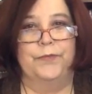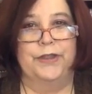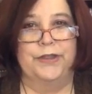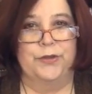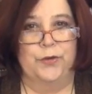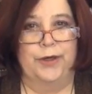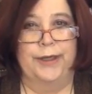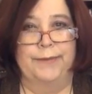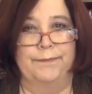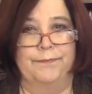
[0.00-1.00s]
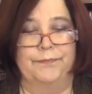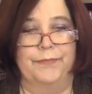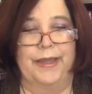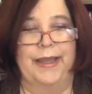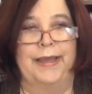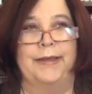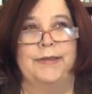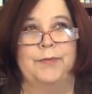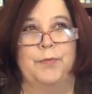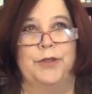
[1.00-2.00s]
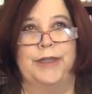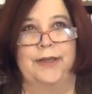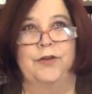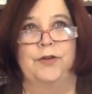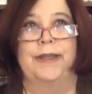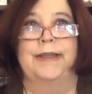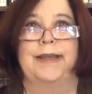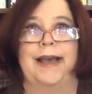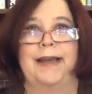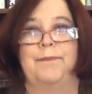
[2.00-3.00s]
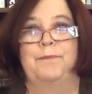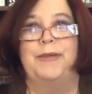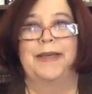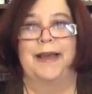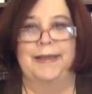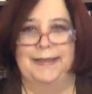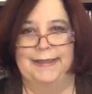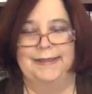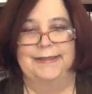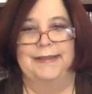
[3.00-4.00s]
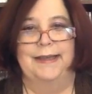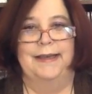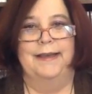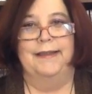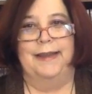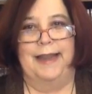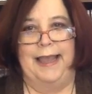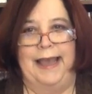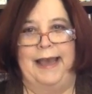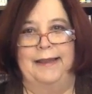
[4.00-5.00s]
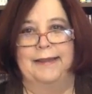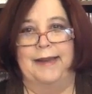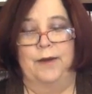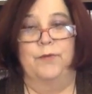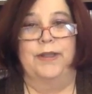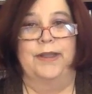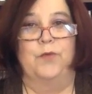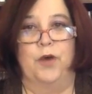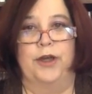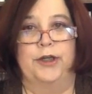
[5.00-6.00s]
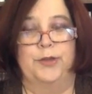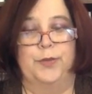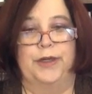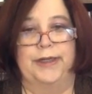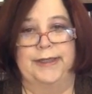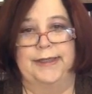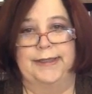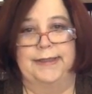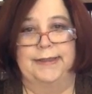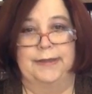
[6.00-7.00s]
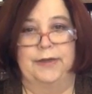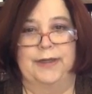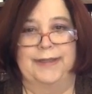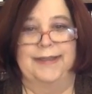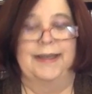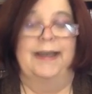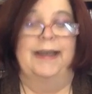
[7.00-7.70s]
this story, and particularly the kind of big ideas that I had that I really wanted to put into this series.